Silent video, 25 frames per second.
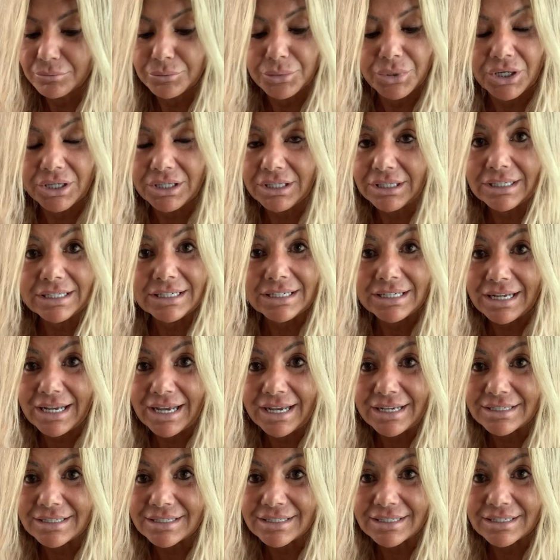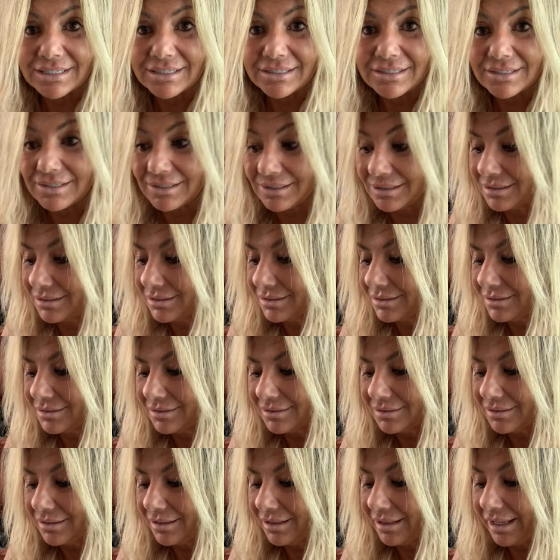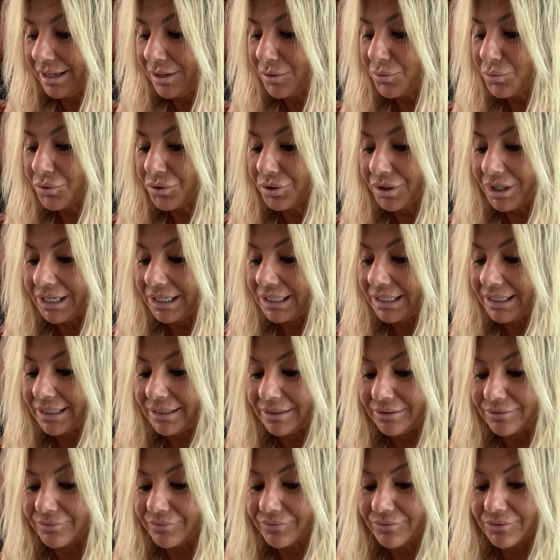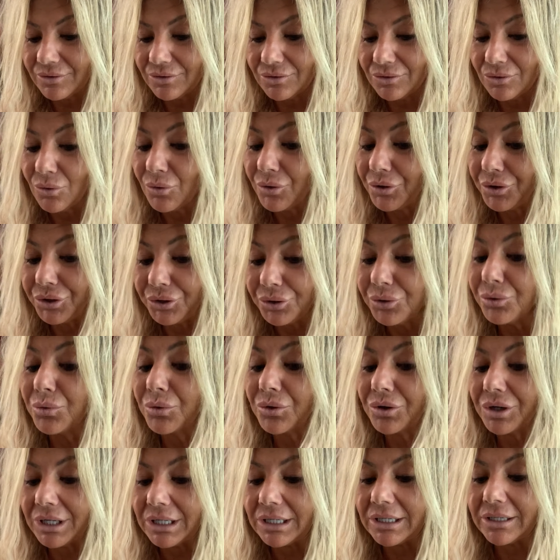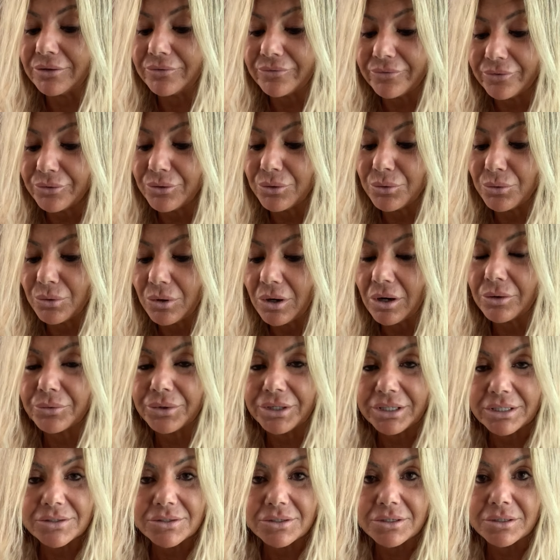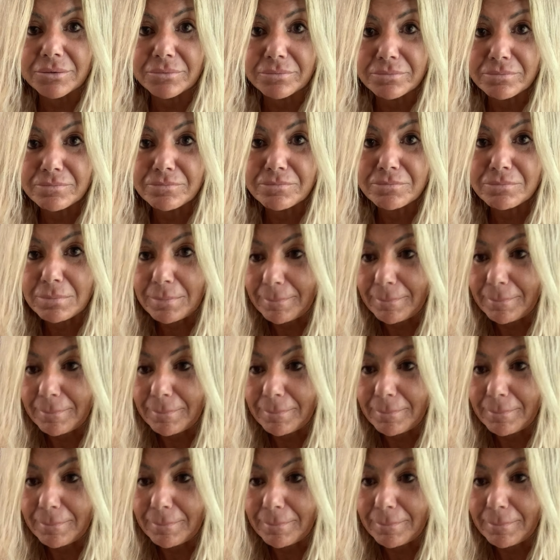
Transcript: but in essence, they were in it or you were in it for the wrong reason.